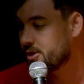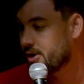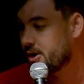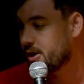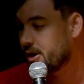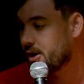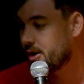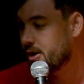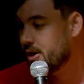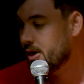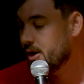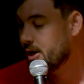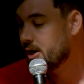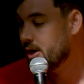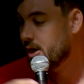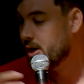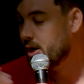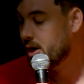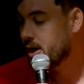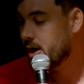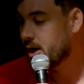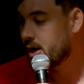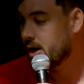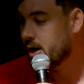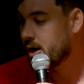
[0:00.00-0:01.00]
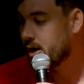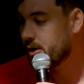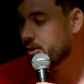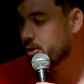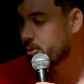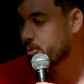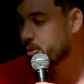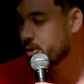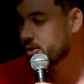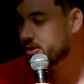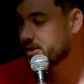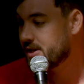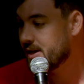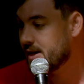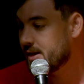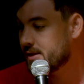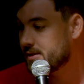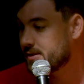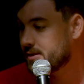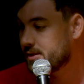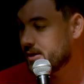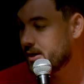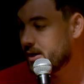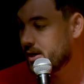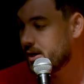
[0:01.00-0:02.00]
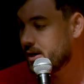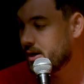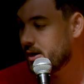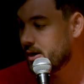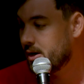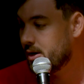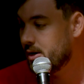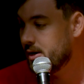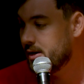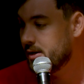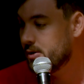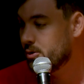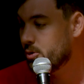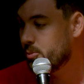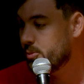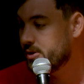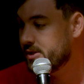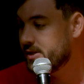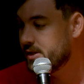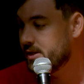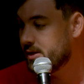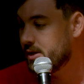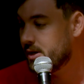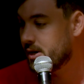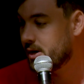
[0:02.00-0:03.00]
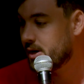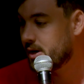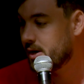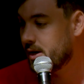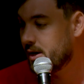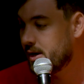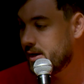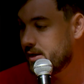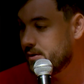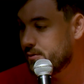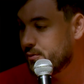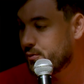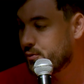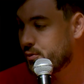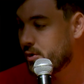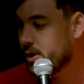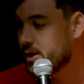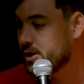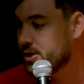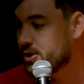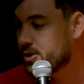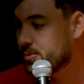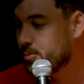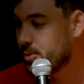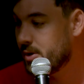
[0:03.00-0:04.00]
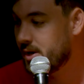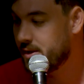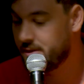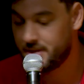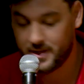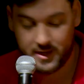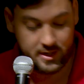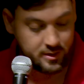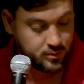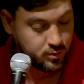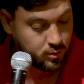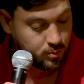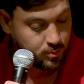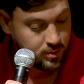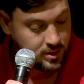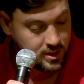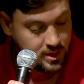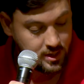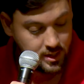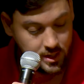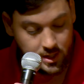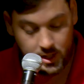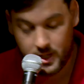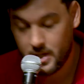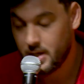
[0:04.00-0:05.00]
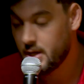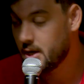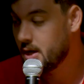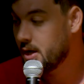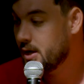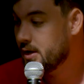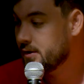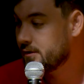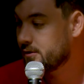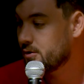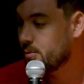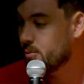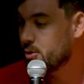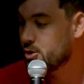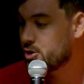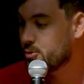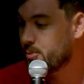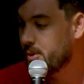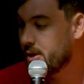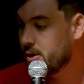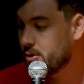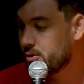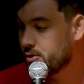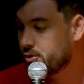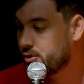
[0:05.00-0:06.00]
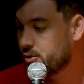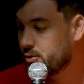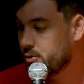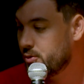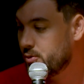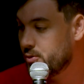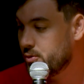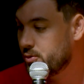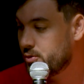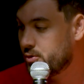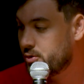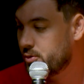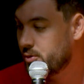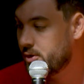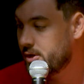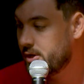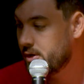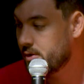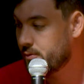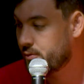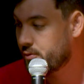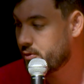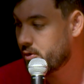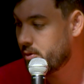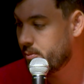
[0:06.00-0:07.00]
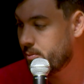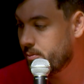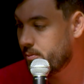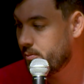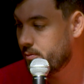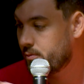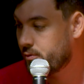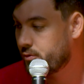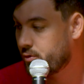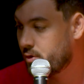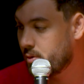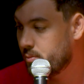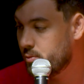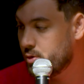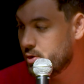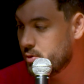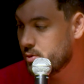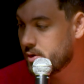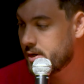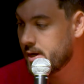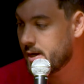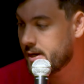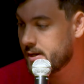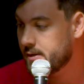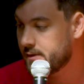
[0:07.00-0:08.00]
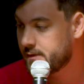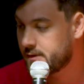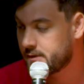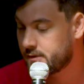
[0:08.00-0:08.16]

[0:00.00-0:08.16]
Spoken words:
the podcast a little bit in French, but I think it would be so much better to hear from you guys.